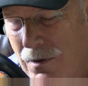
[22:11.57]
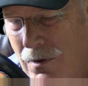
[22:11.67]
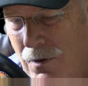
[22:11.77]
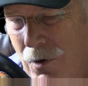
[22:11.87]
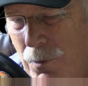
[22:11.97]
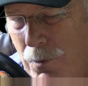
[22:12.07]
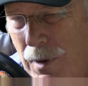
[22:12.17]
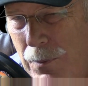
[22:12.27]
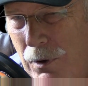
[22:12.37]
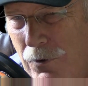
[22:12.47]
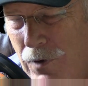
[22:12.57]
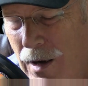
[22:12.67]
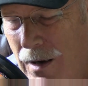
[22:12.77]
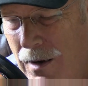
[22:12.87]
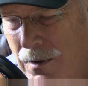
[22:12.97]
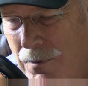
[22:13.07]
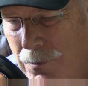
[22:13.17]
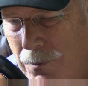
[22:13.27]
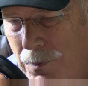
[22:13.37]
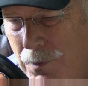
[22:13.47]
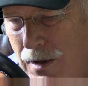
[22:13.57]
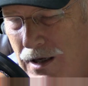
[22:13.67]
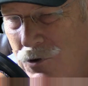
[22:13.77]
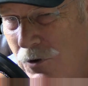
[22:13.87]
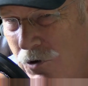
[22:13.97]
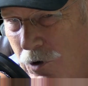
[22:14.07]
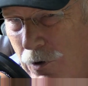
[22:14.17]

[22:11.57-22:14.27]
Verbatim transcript: Or maybe you've uh, been injured.